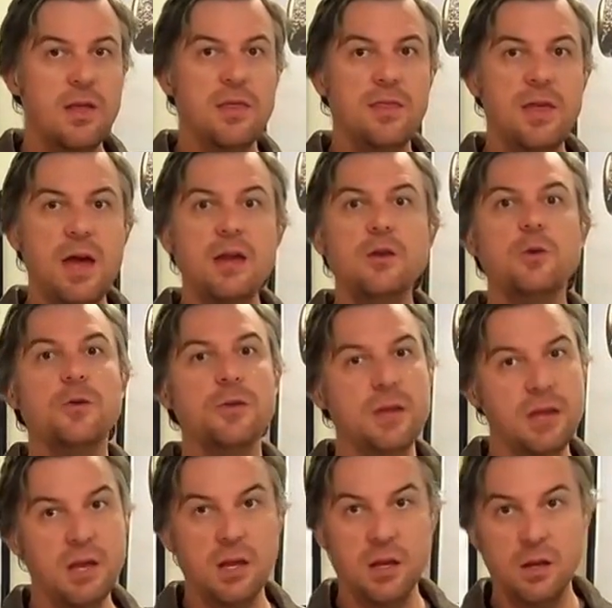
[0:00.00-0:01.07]
then you're
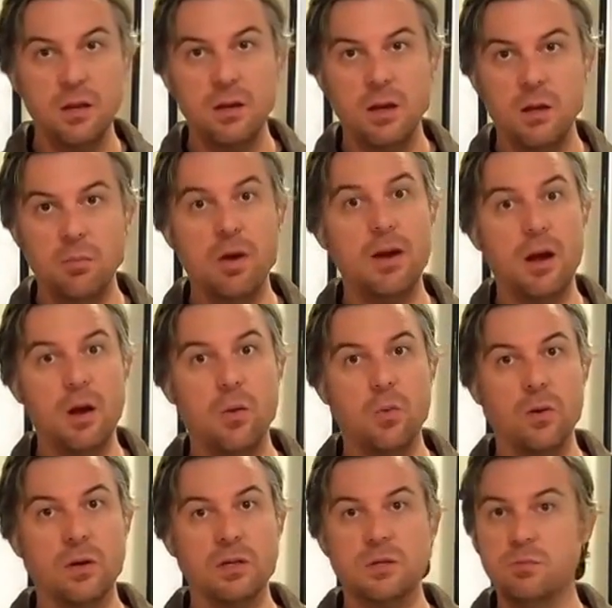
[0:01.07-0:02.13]
thinking about how it
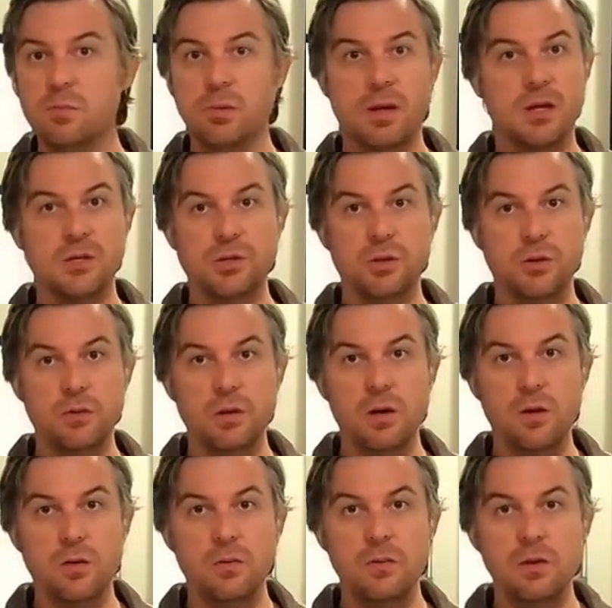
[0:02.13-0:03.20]
works because you don't
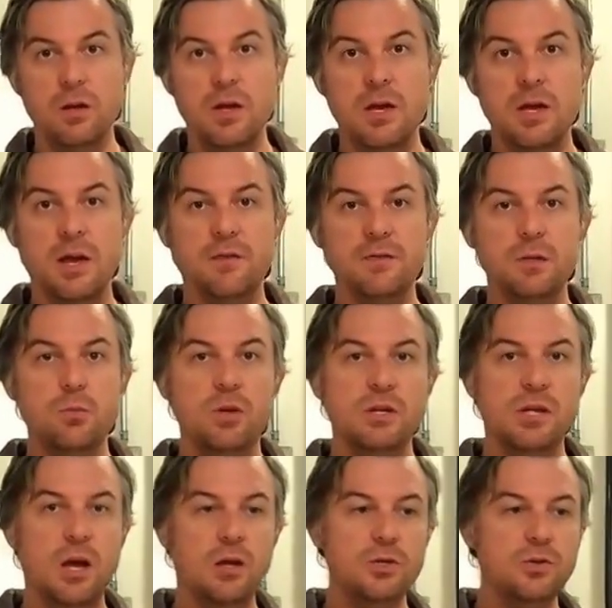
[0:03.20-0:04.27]
know. If someone
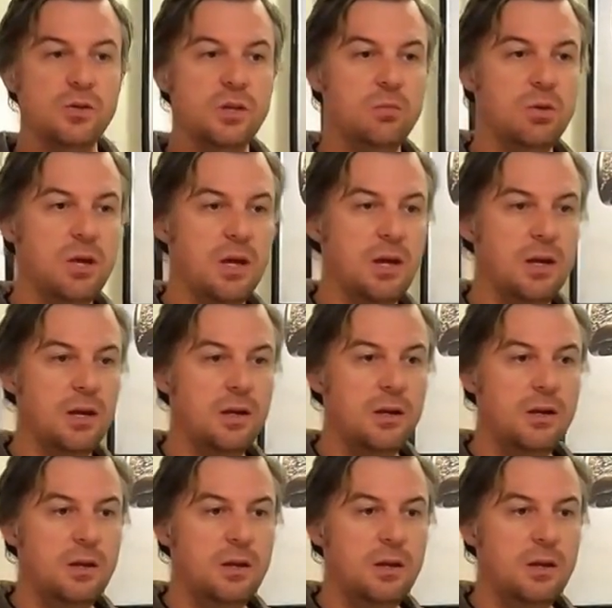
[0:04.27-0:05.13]
tells you in the beginning